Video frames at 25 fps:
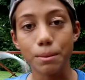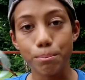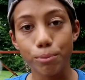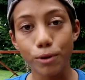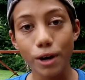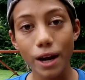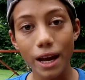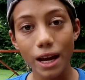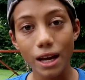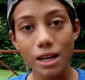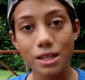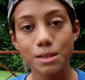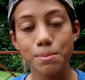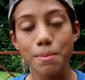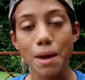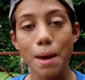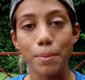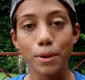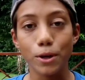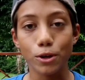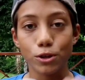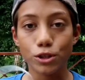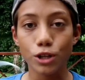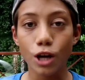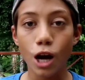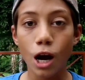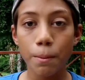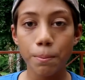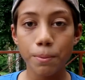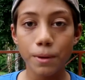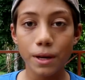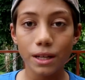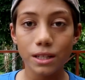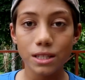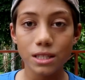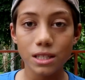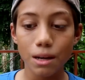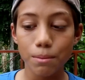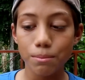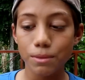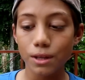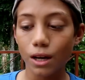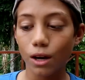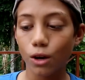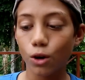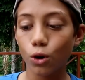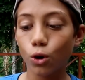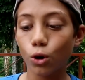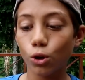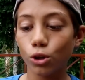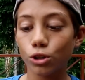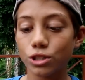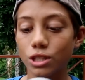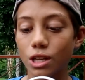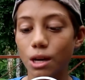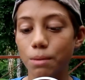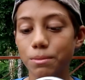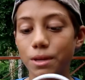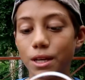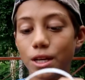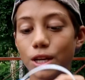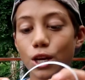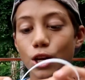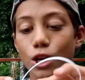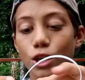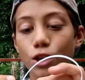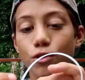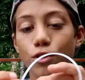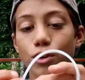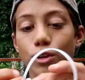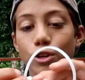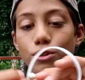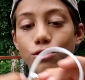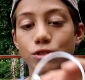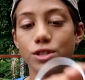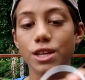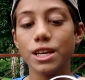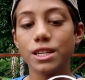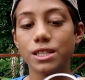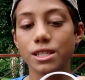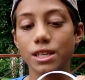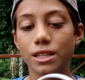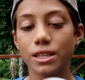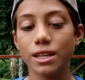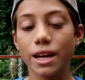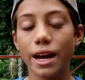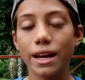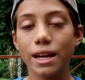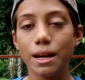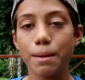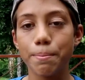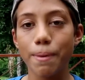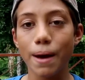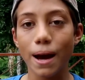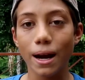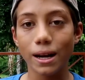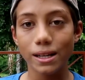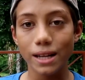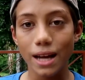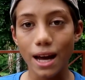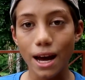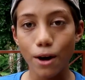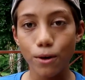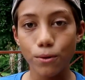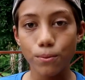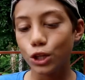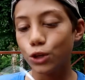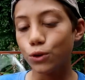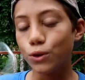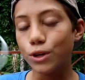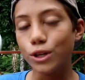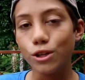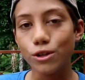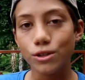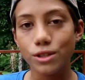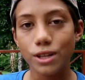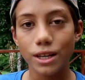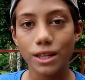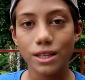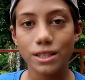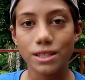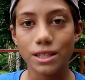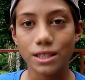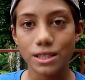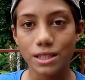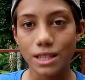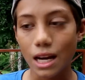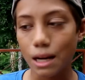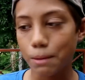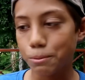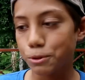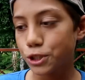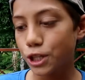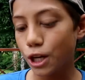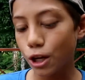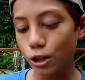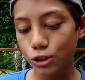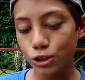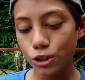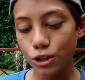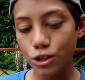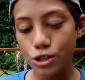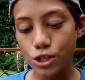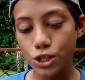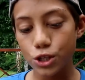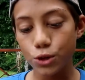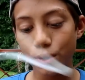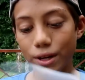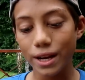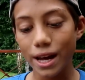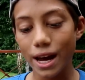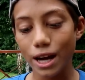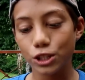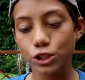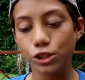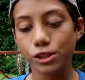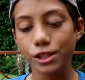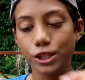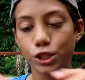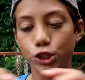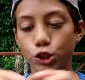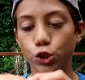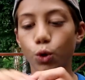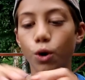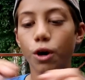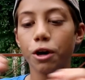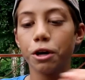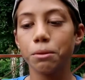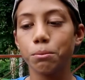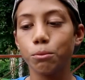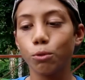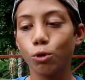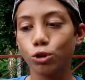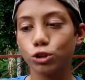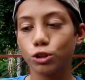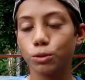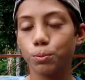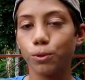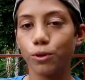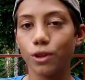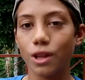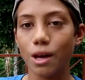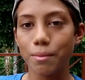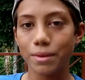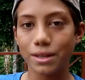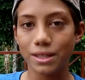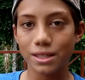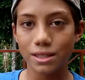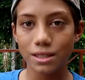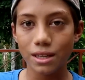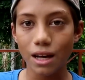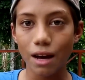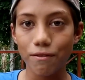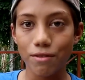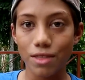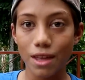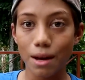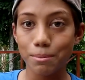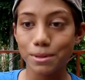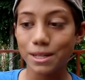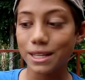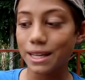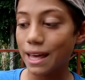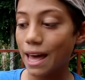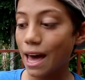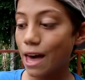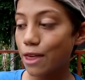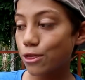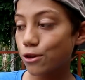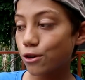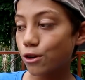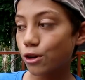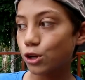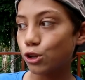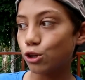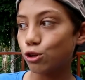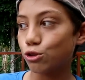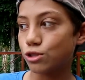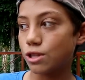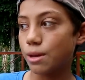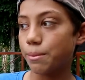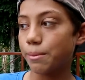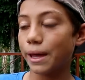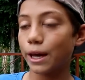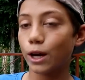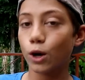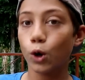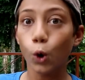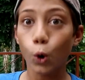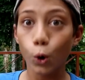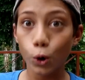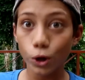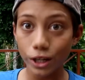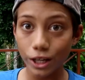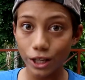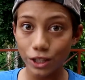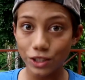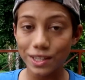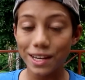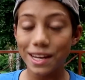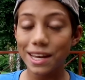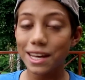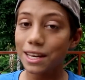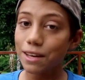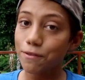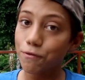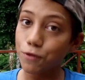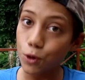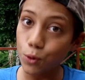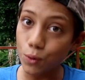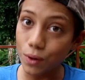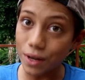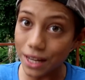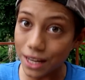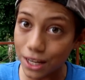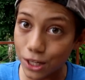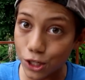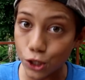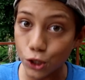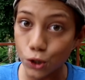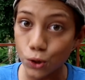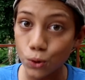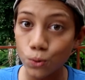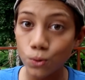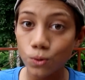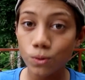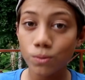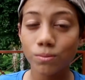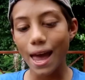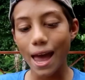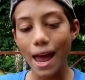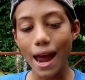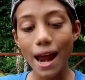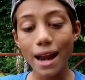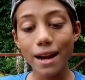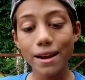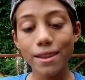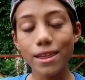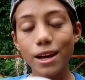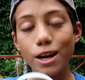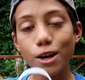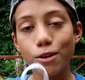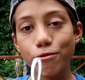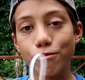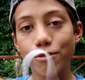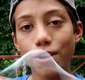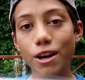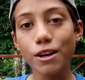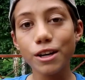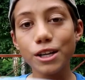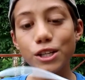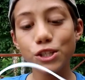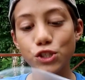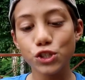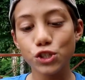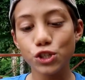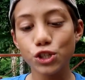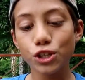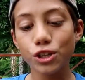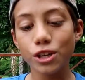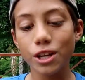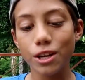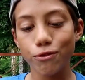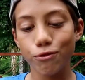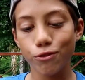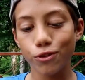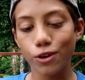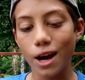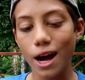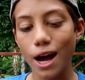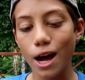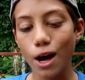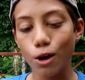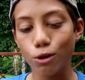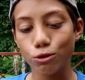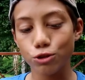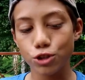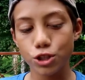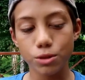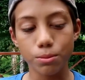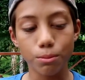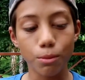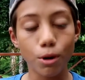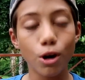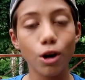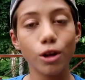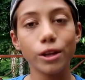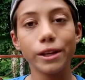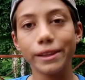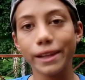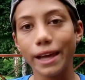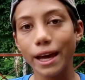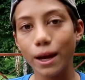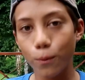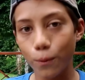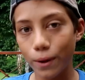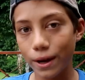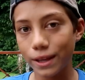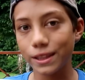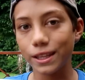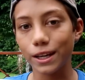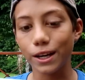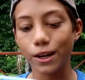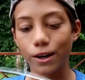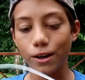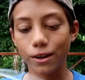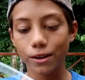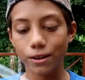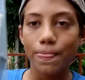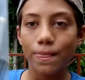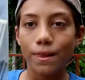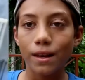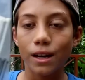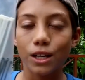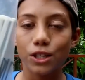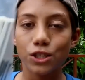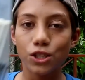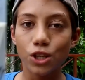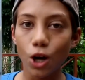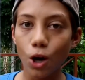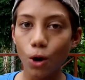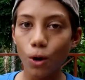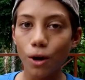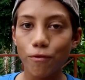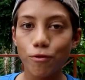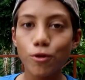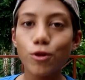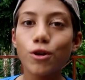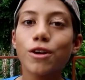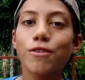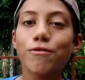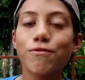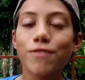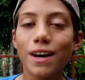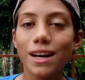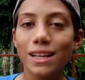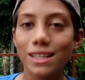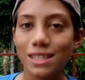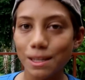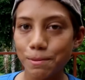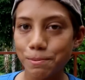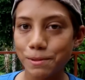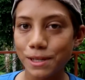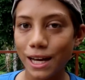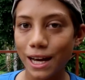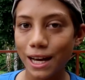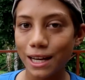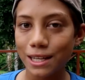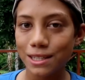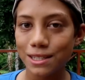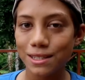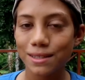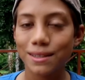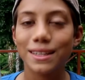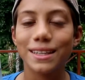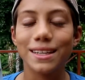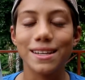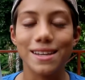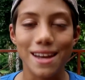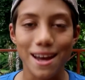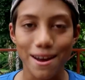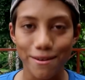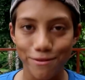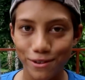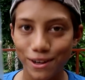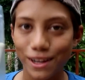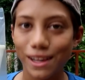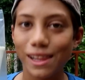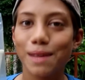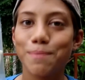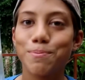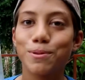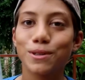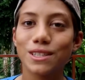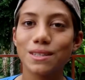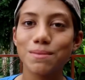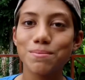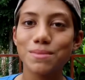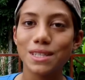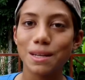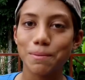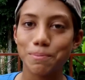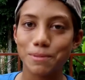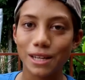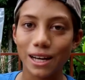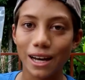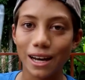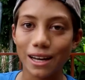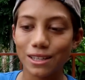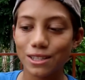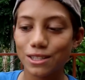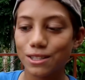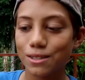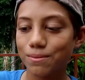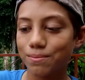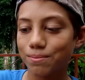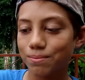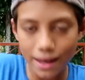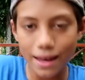breaks, maybe your tarp gets a hole or something. You can use these to tighten it back down. You can use these to set up shelters. You can actually join multiple of them together and use them like cordage if you need to. And they are very sturdy for how small and lightweight they are. So if you can find zip ties, definitely put some zip ties.